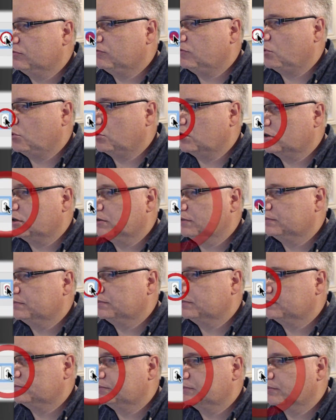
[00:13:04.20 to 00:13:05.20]
4,
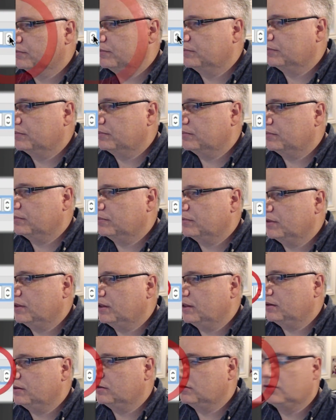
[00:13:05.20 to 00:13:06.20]

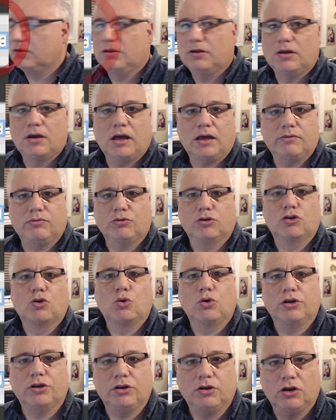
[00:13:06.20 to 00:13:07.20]
that I've
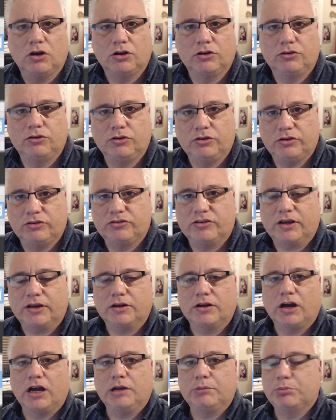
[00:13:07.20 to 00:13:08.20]
recorded onto the
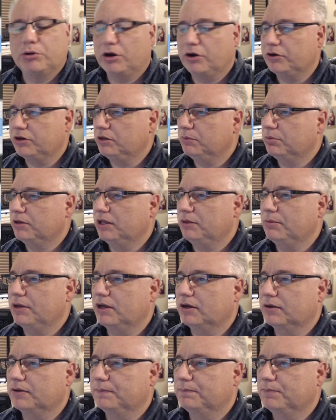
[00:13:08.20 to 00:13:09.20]
second high priority
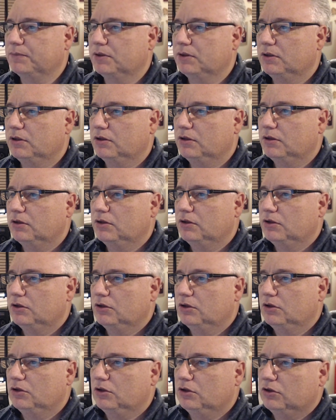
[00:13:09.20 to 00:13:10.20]
playback.
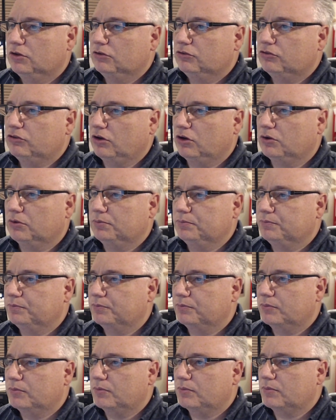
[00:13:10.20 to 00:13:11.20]
So
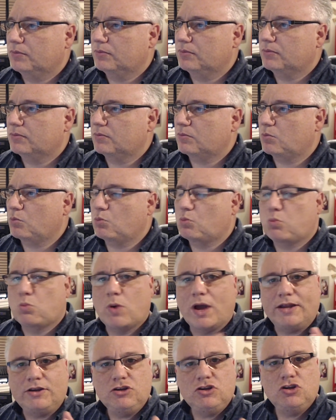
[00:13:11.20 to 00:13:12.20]

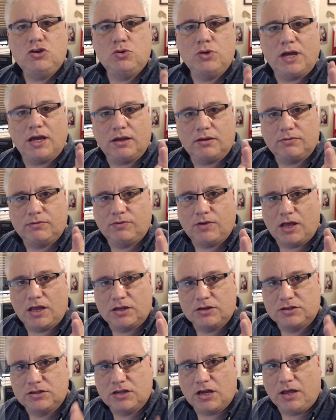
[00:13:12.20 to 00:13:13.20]
when you have
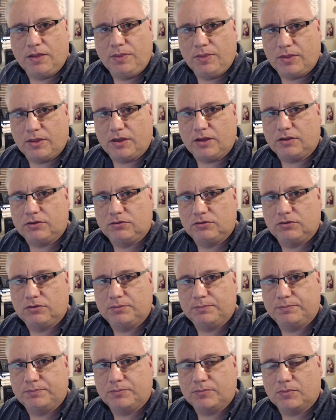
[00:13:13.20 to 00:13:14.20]
done
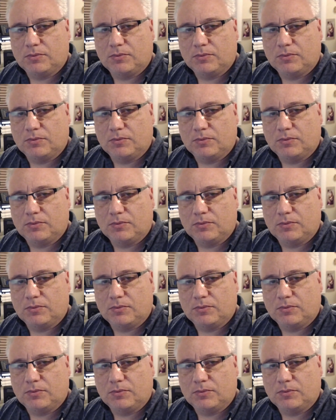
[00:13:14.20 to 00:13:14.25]
this,